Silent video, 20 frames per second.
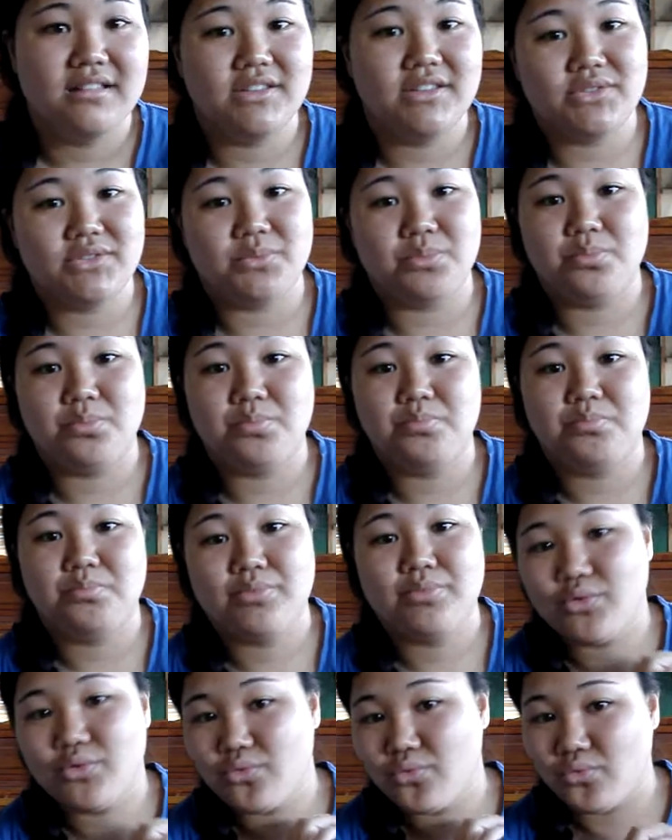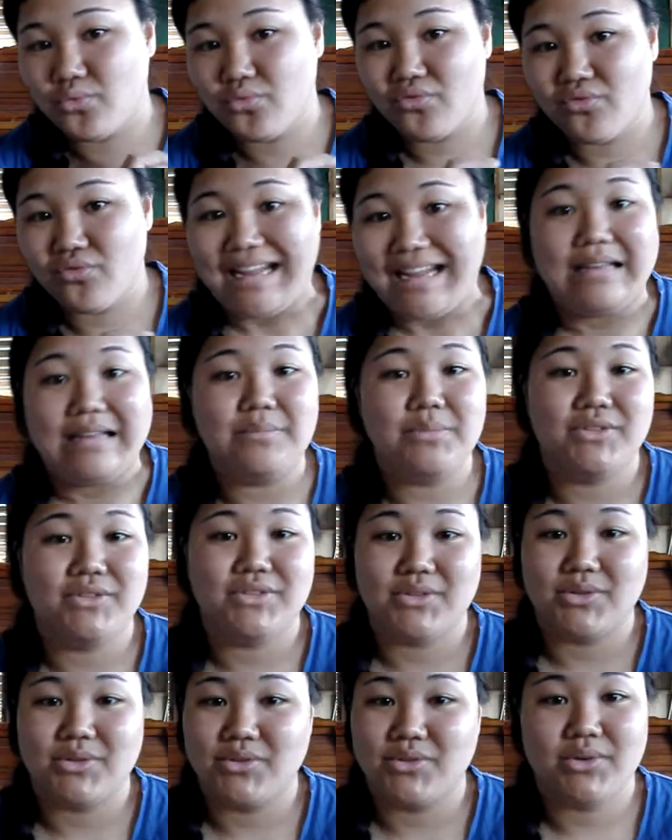does great
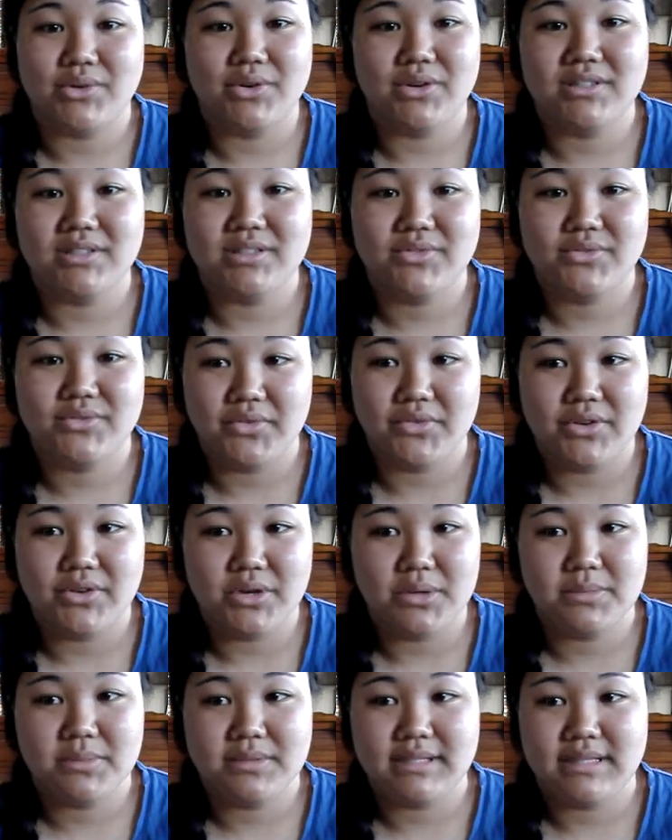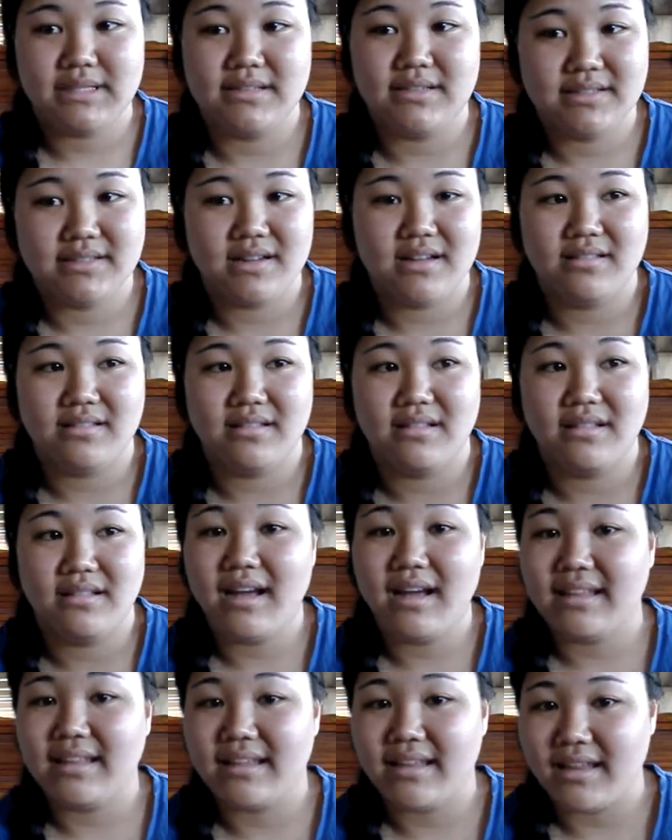musical scores for films. He's done
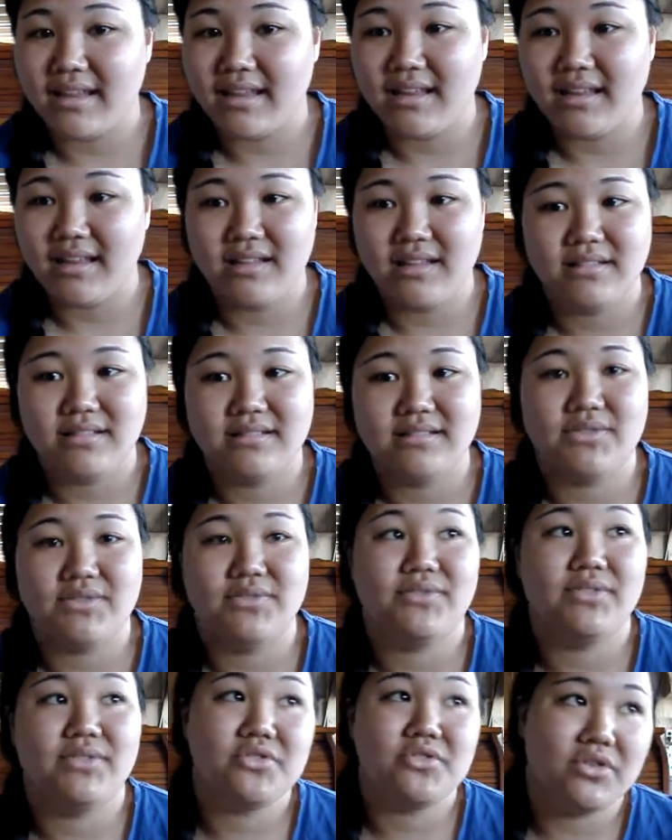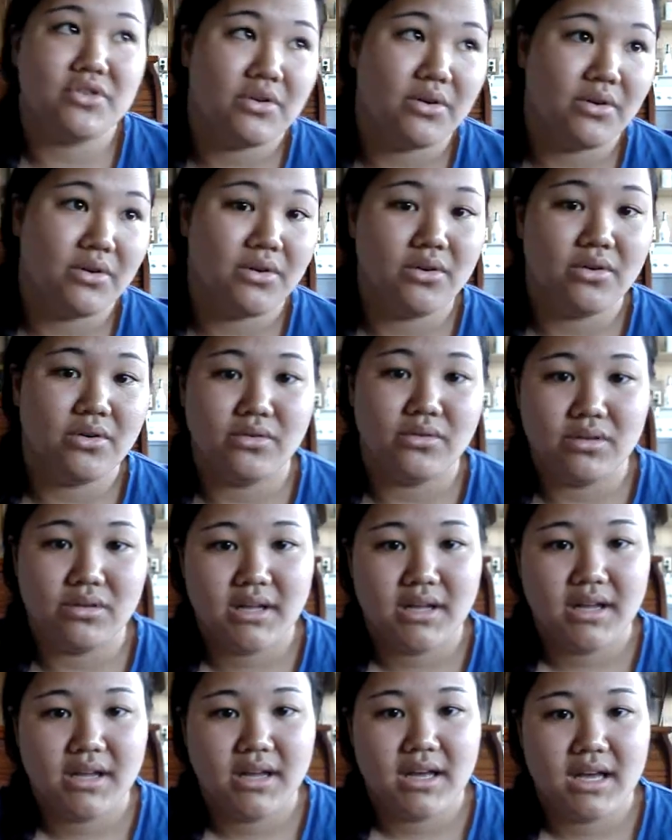Lion King, Da Vinci Code,
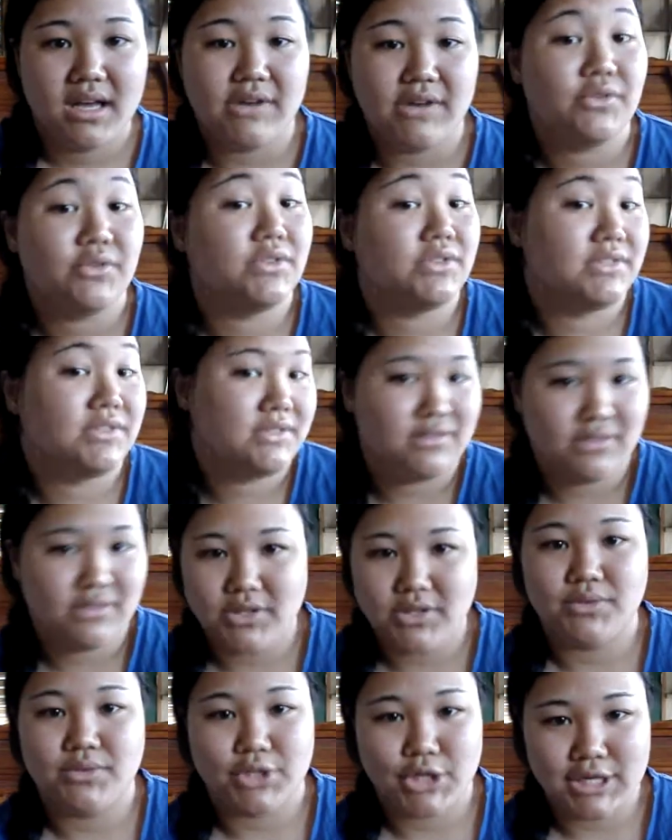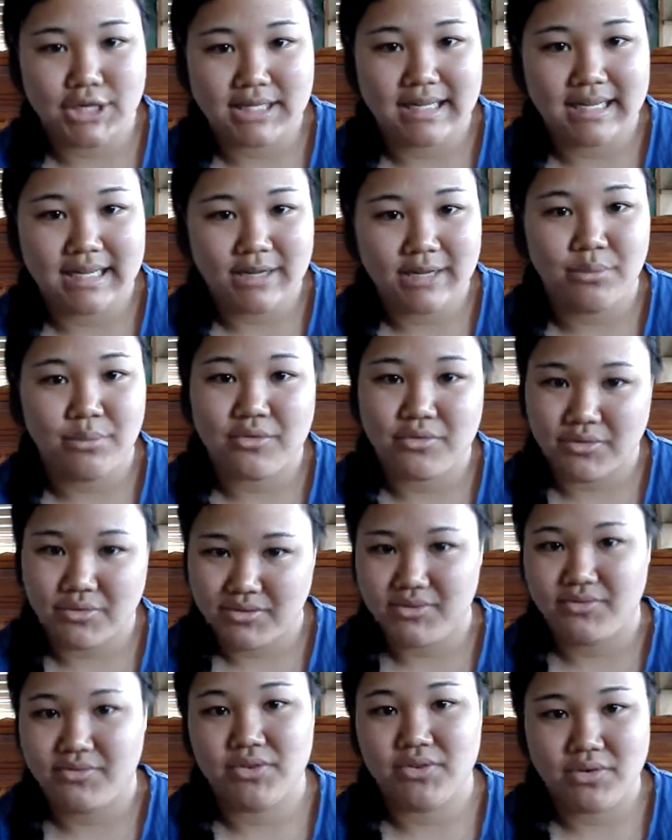and of course, you know, Dark Knight with
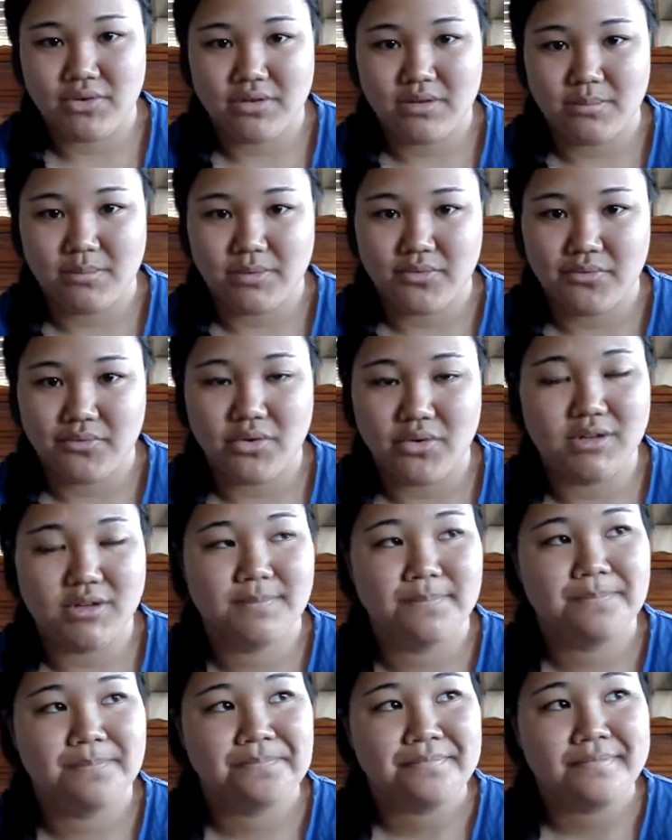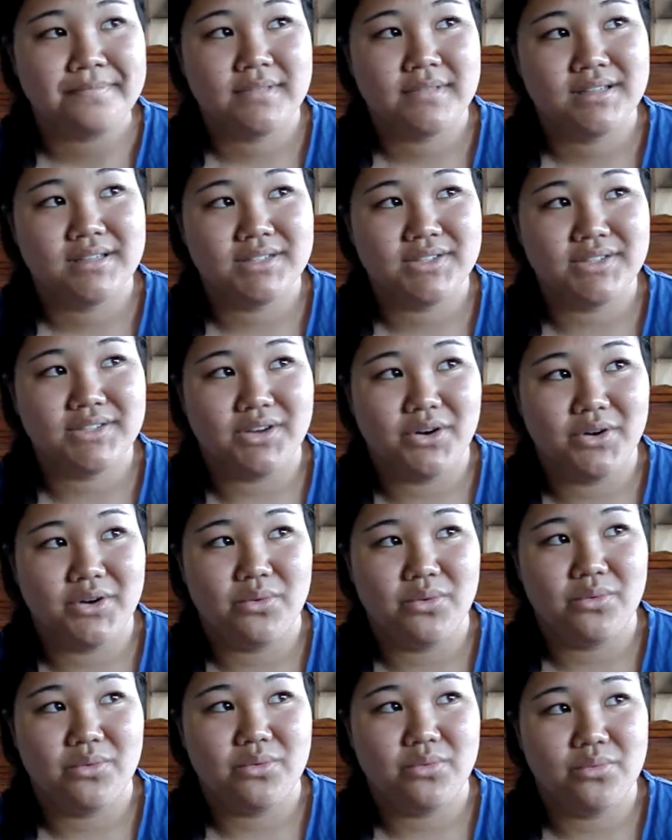Christopher Nolan before.
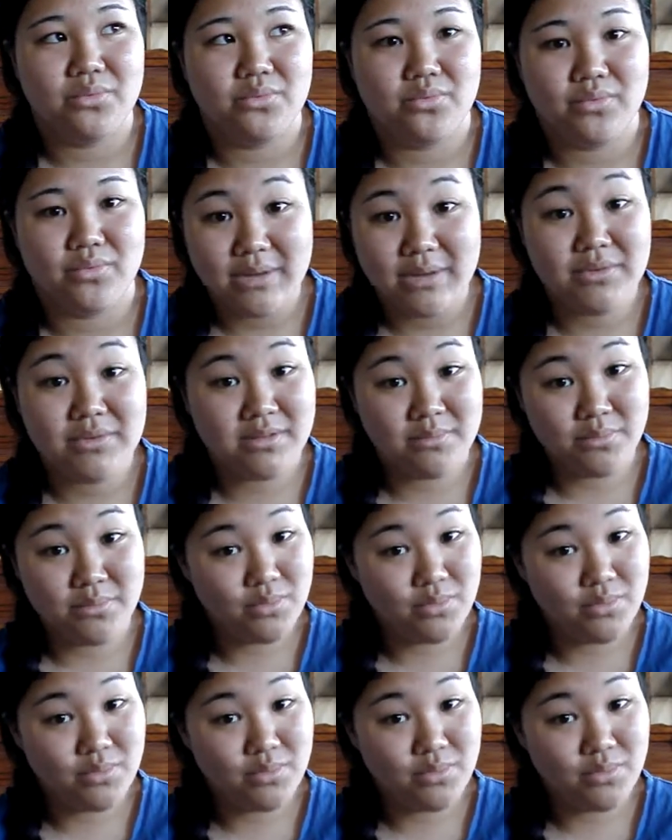So right when the